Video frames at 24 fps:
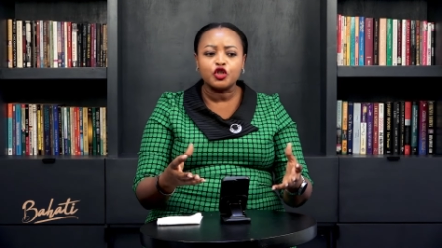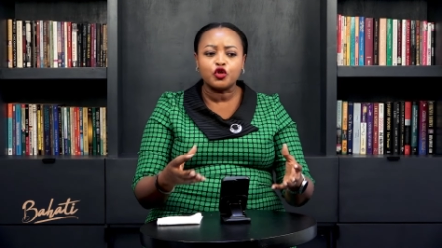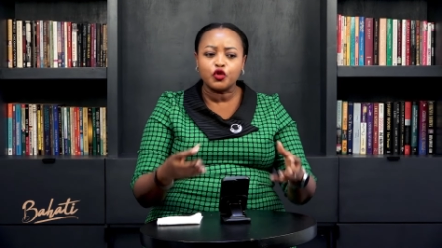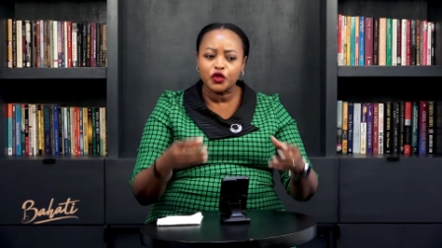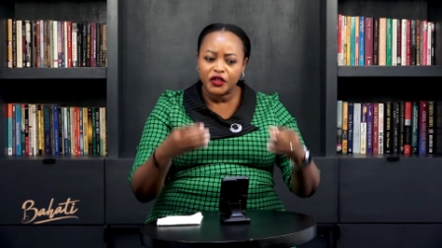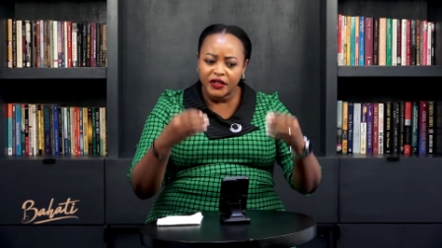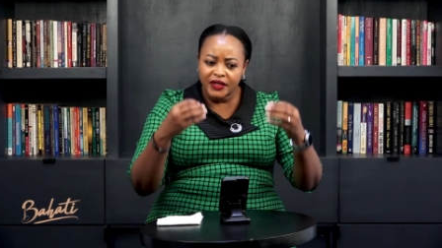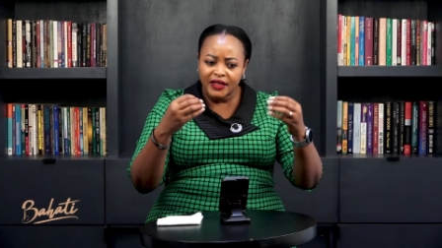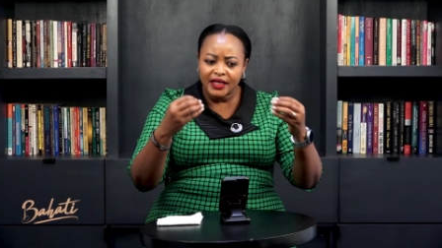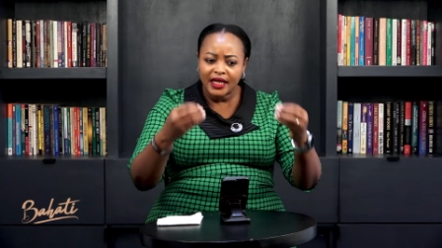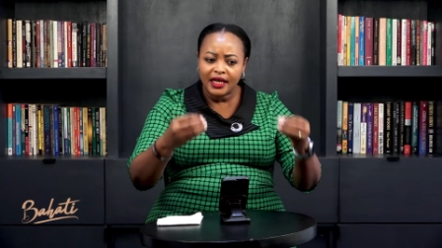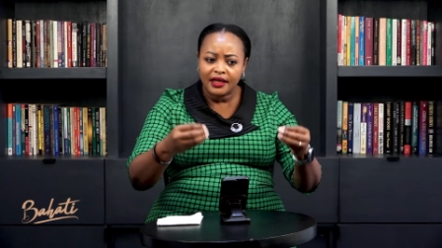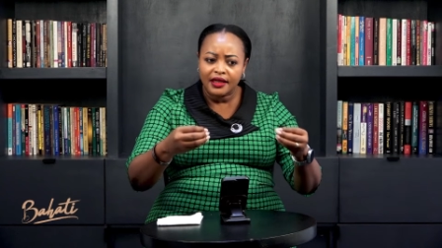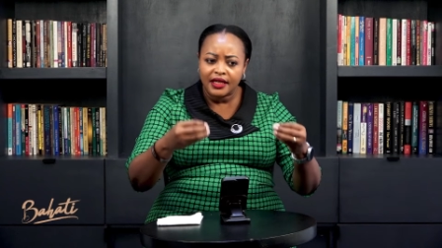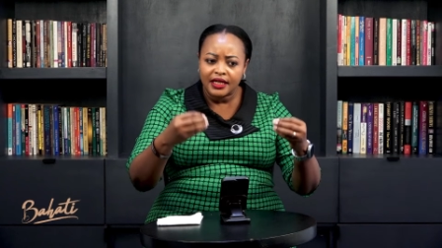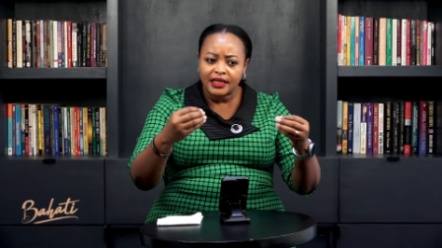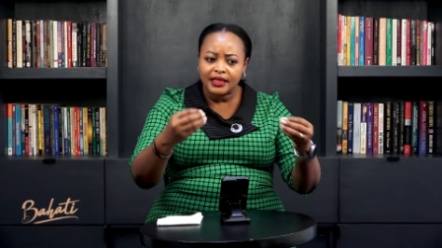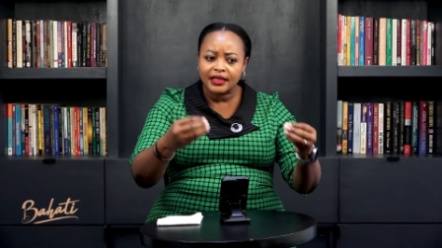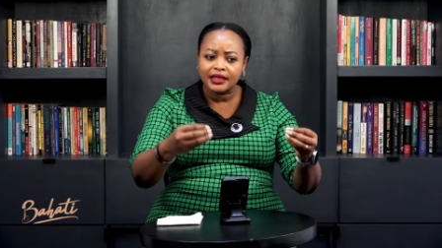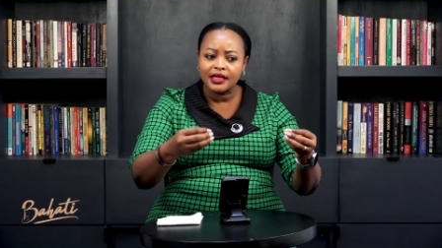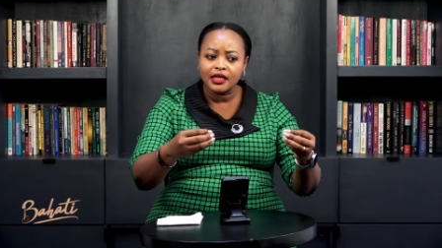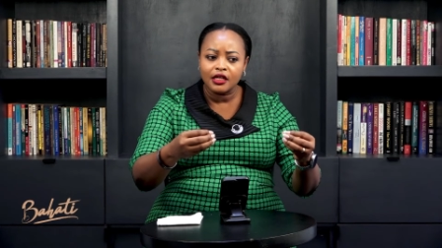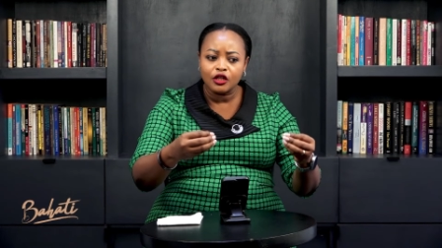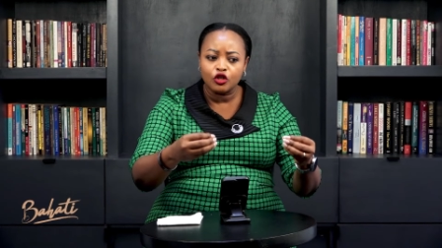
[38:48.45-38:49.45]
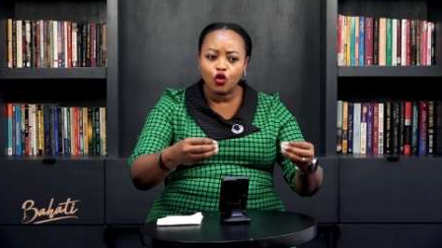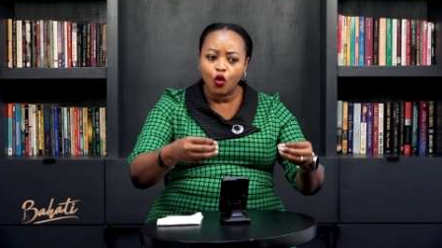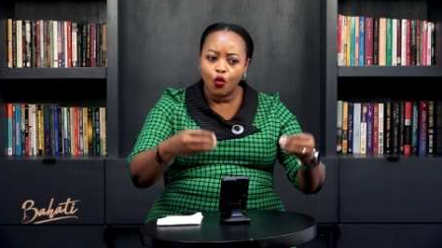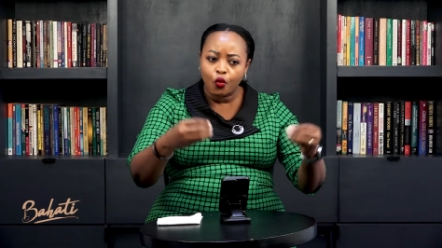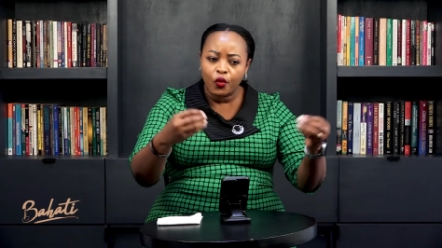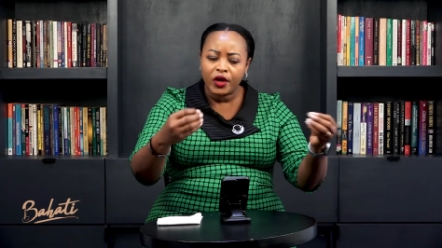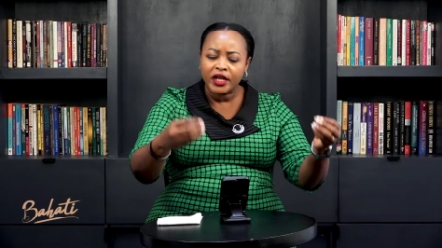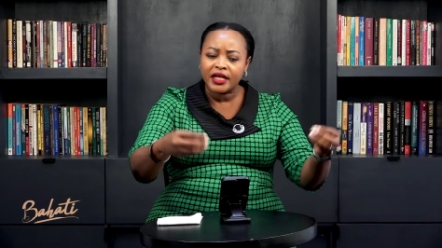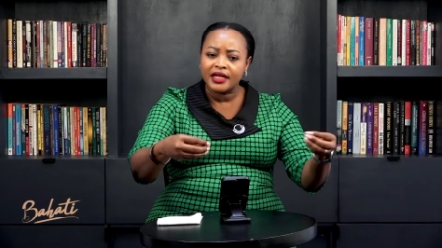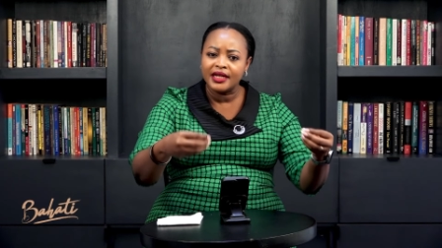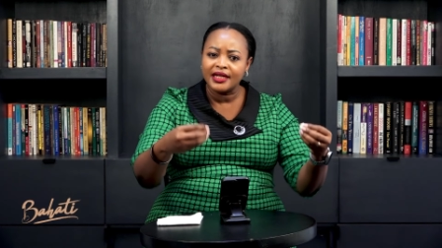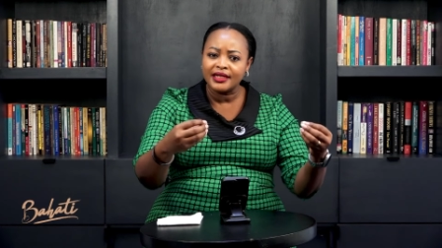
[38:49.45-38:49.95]
to see these things or
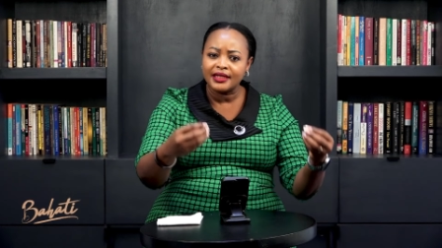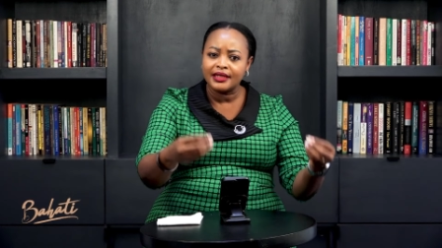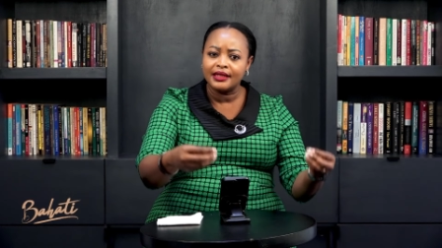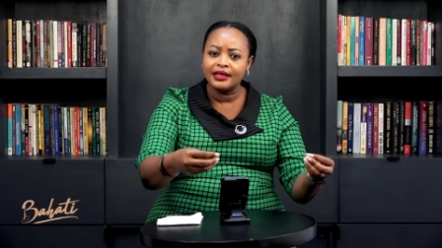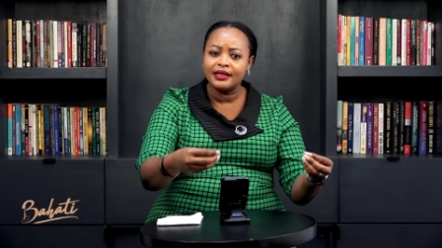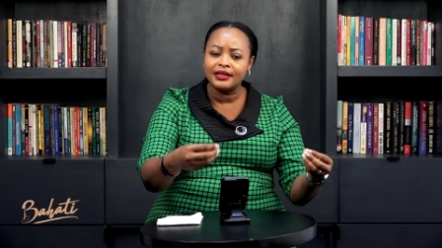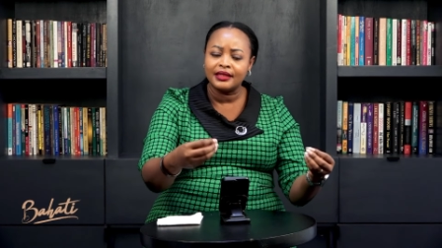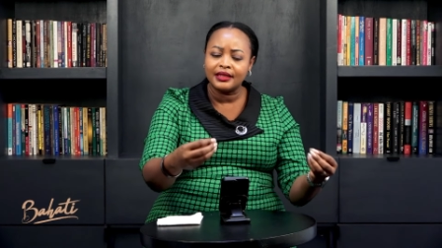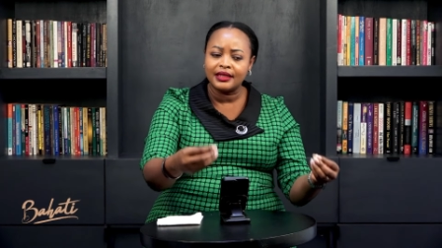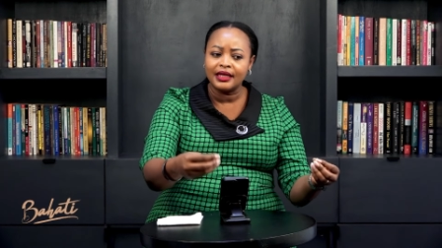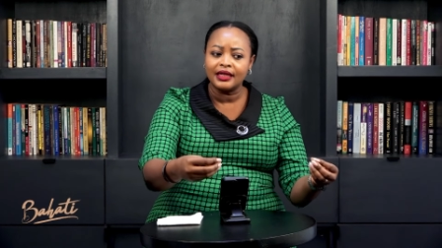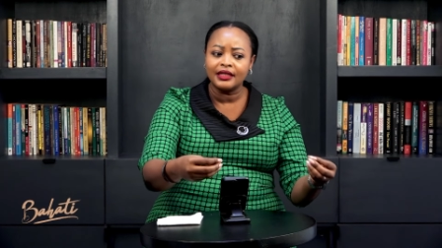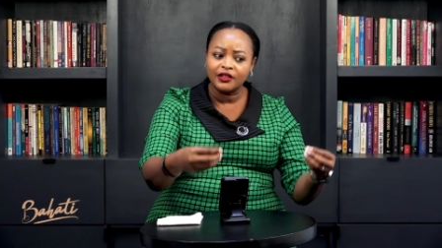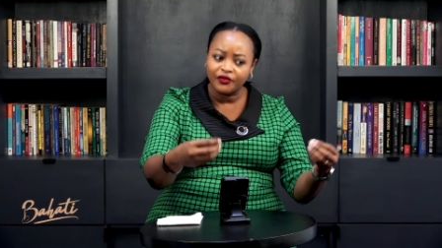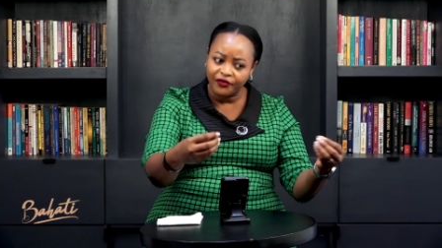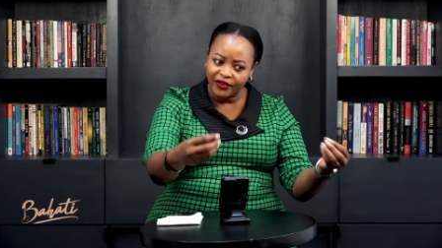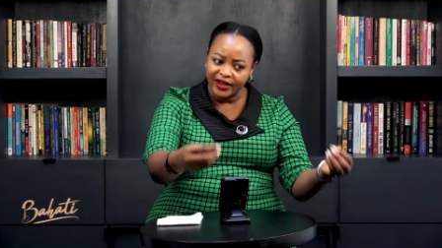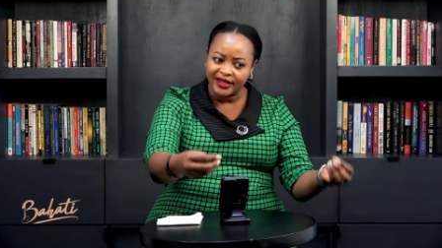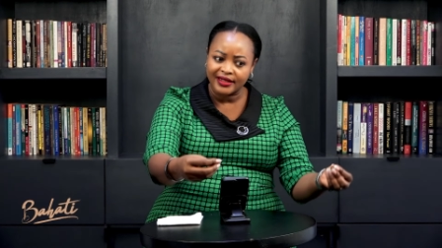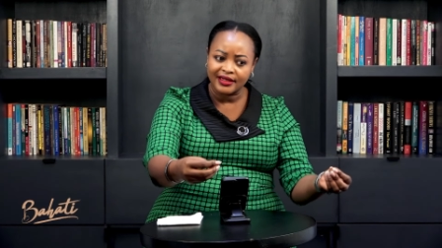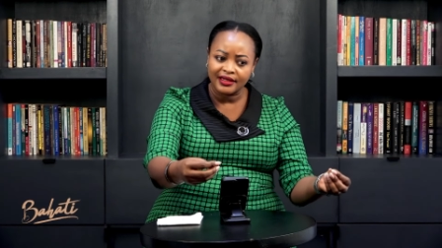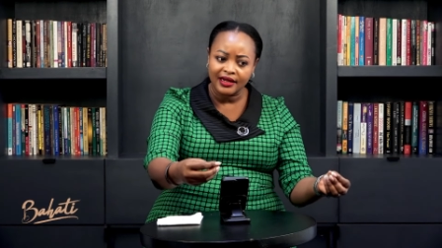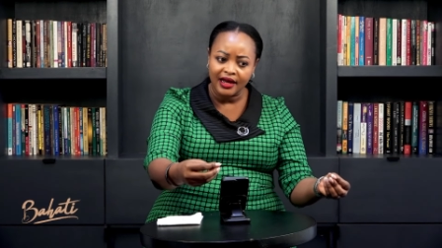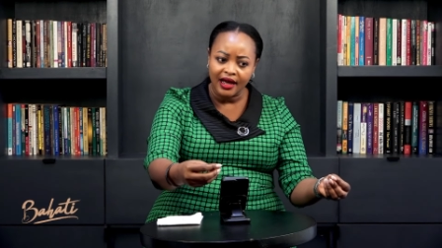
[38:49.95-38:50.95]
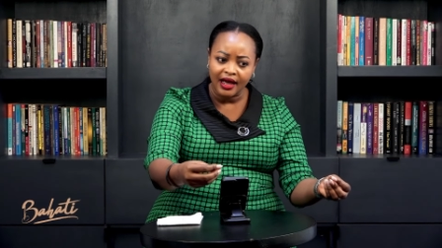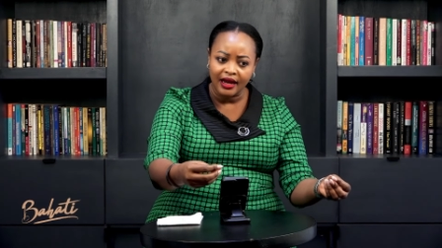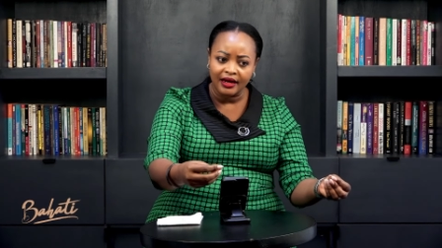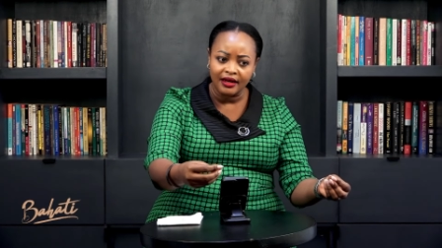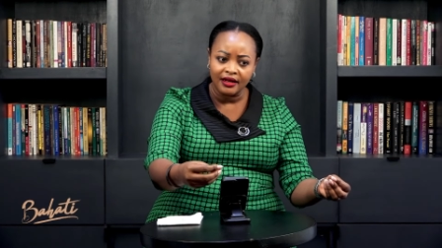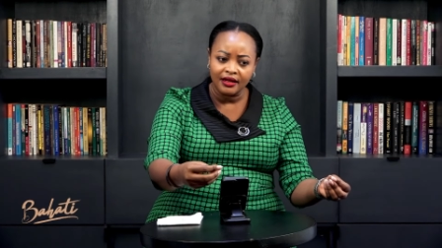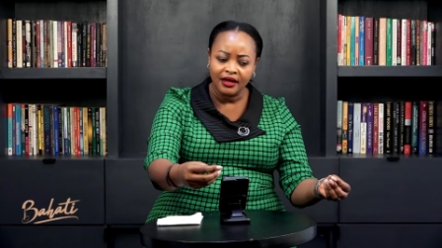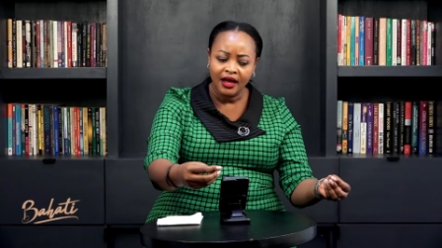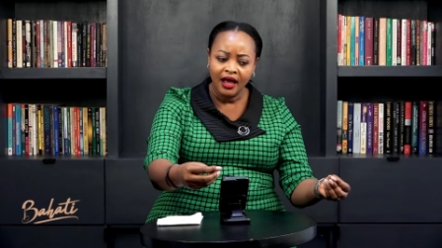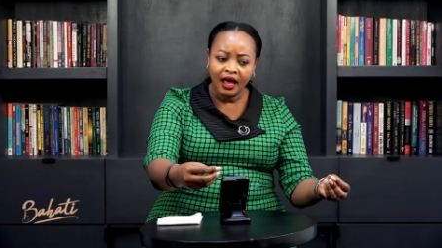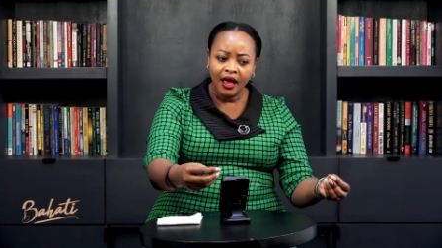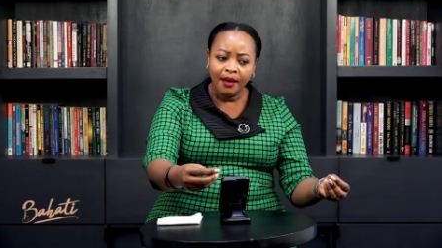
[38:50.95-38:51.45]
witness these things
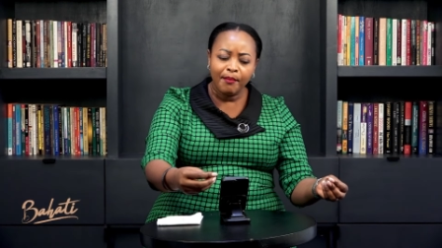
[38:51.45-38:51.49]
firsthand.